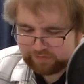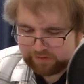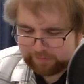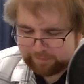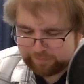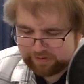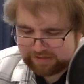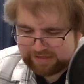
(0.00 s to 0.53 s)

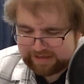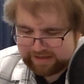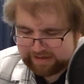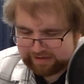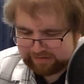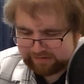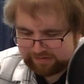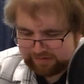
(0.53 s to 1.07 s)
But
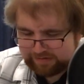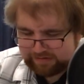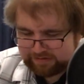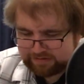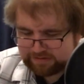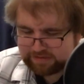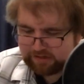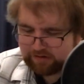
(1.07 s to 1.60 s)
yeah,
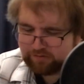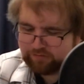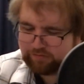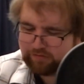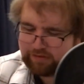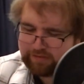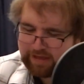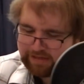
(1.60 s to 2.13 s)
so
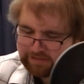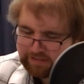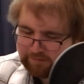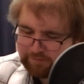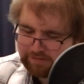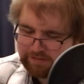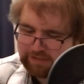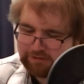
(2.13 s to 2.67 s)
that stuff
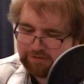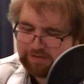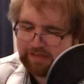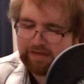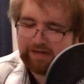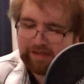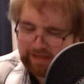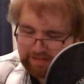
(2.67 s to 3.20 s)
was interesting.
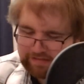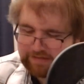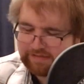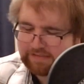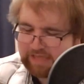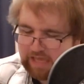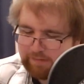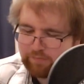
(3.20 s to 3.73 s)
And again, the
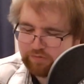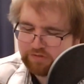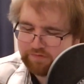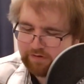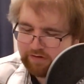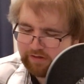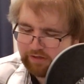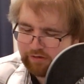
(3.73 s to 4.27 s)
escape was
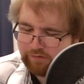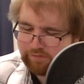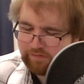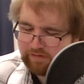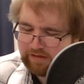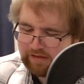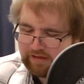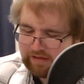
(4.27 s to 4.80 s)
very
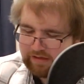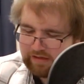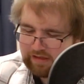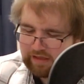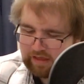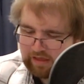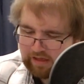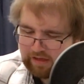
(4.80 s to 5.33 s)
goofy.
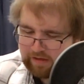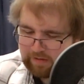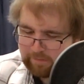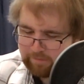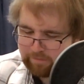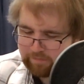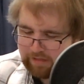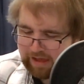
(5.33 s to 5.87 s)

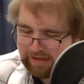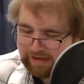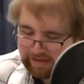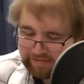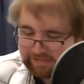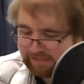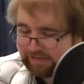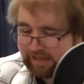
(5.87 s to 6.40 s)

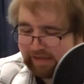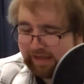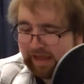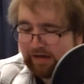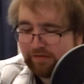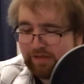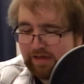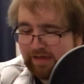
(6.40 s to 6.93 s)
I did like
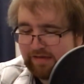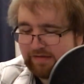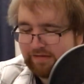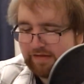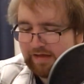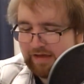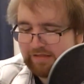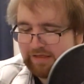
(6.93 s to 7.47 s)
how
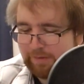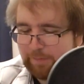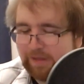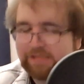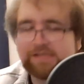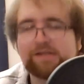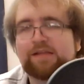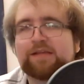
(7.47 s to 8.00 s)
they
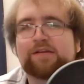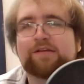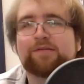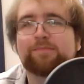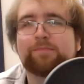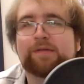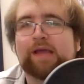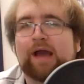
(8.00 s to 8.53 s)
basically
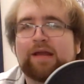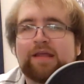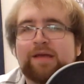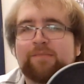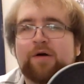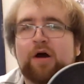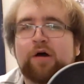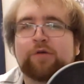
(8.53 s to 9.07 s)
got
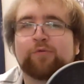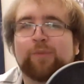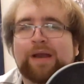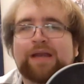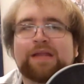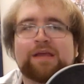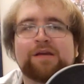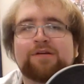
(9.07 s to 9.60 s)
him on
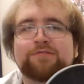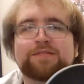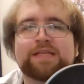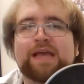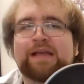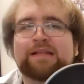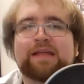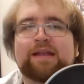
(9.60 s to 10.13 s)
radio
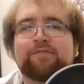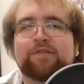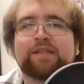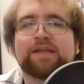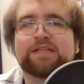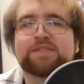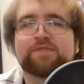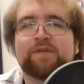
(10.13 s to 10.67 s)
saying that
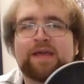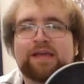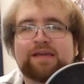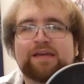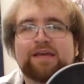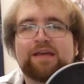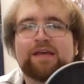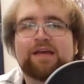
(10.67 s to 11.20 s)
everything is
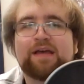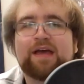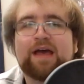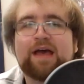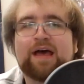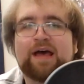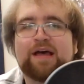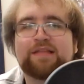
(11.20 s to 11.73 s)
fake.
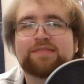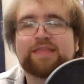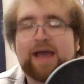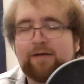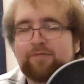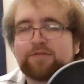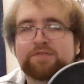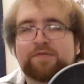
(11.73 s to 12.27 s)

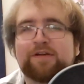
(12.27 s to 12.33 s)
That was